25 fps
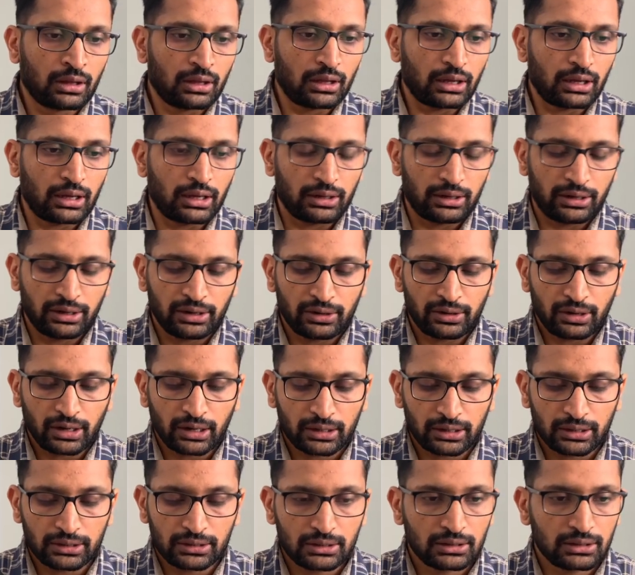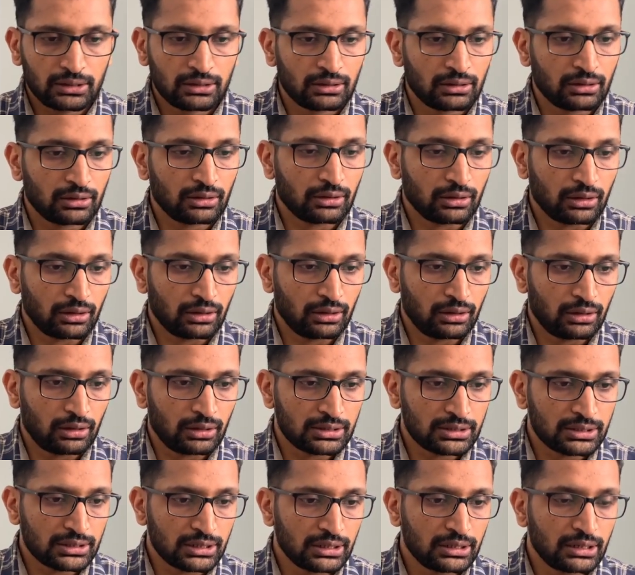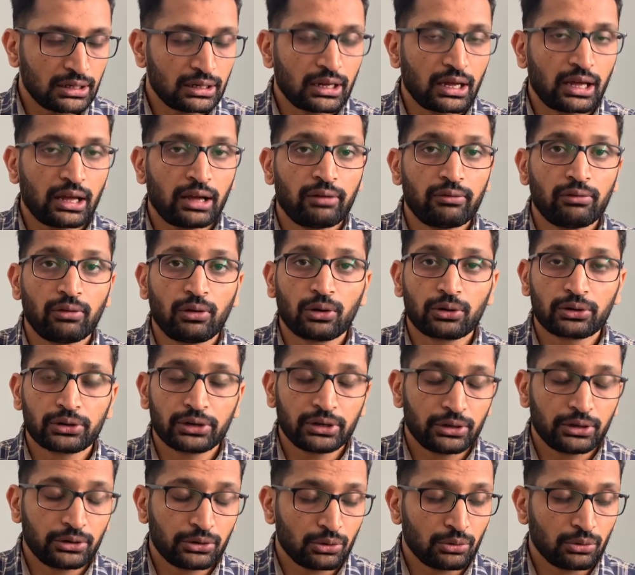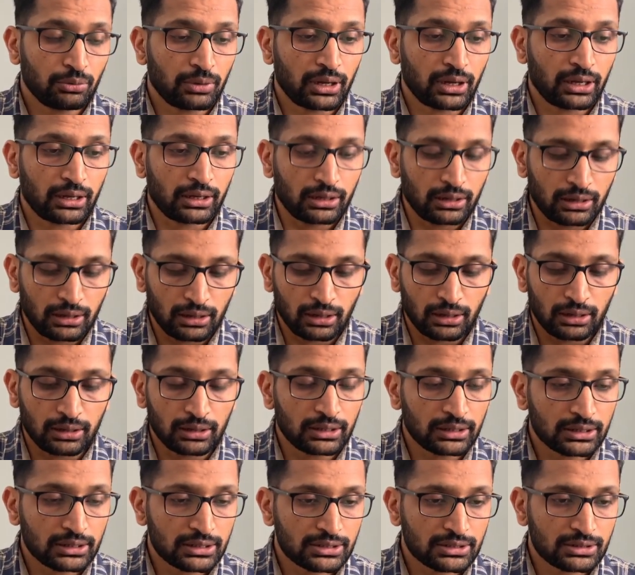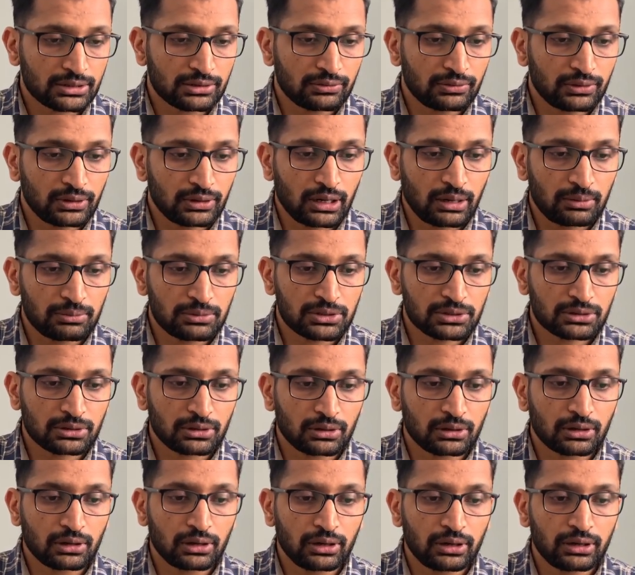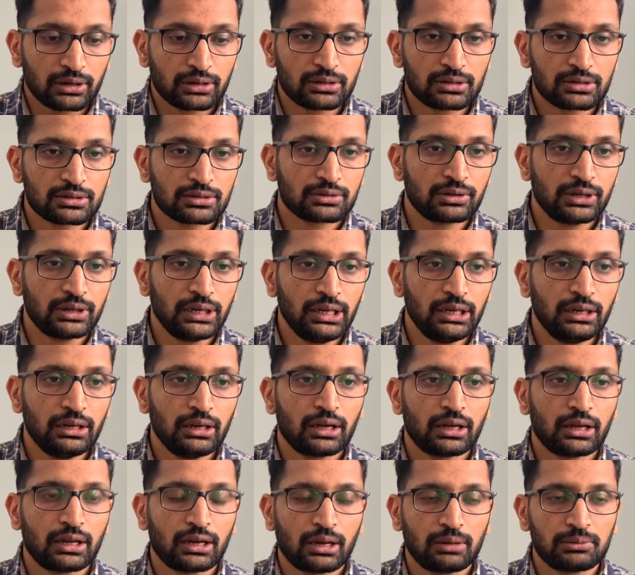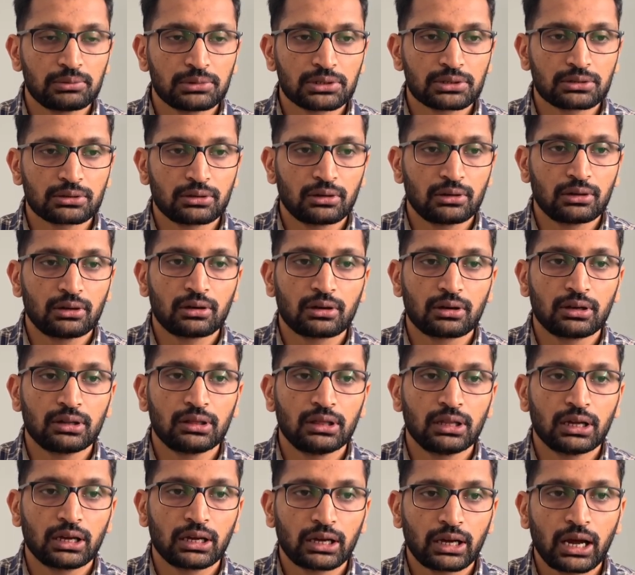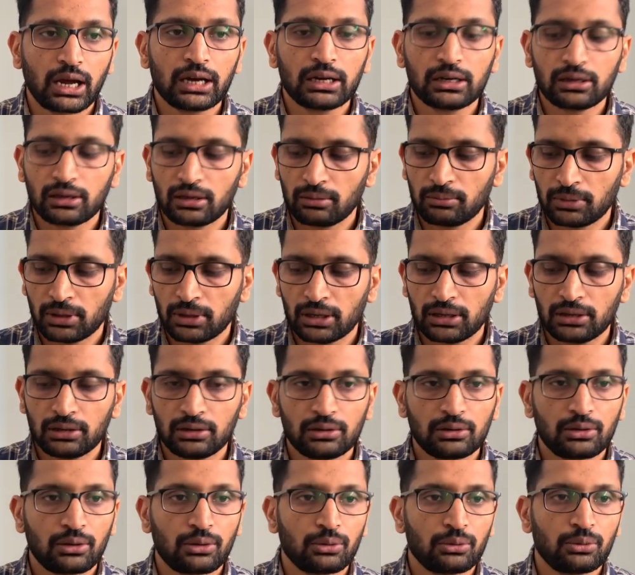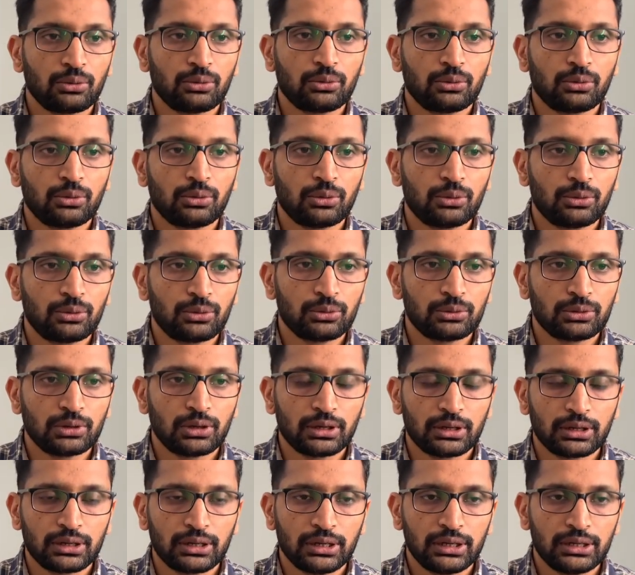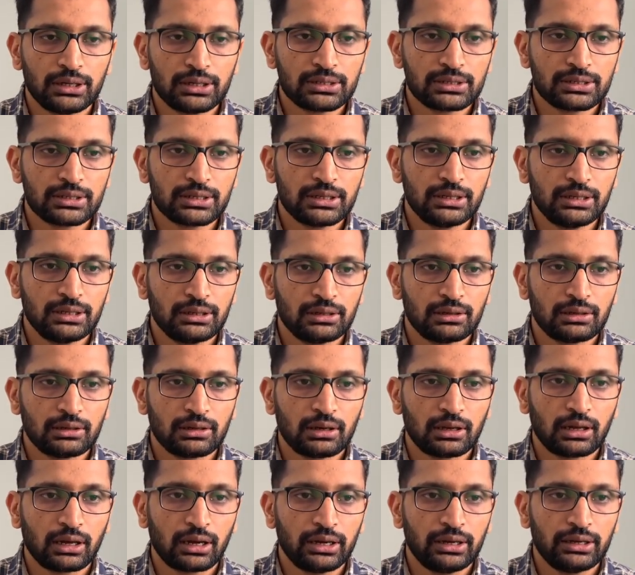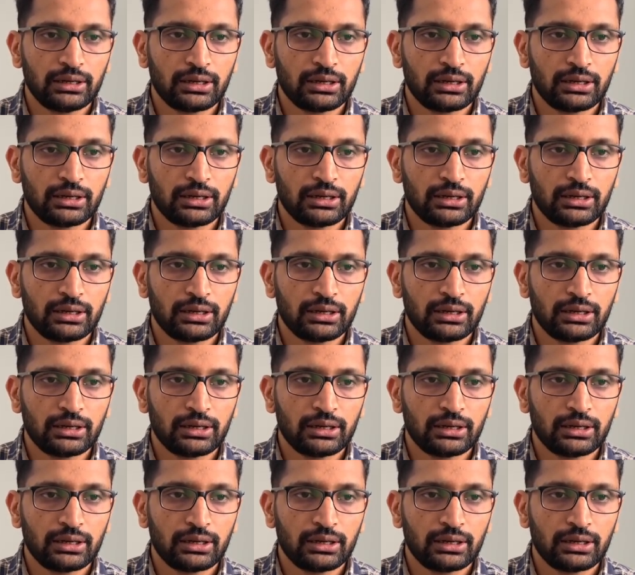And here I can see that I have logged in into my Linux server. I'm just going to clear the screen and I'm just going to run the cat command to go to the etc light